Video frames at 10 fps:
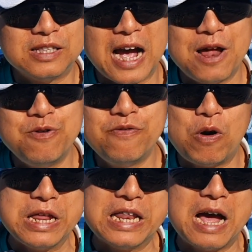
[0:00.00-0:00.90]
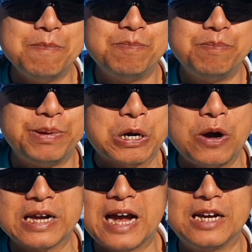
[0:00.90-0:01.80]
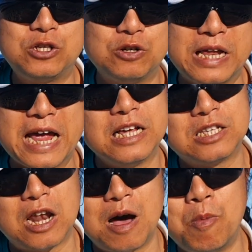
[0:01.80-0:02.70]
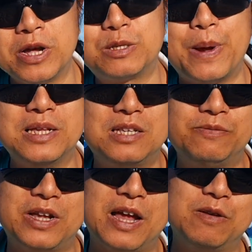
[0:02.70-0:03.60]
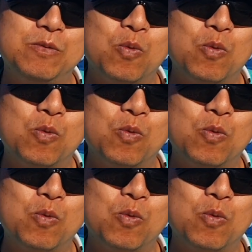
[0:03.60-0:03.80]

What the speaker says: the 149 Bitcoin Cash today is a lot more expensive than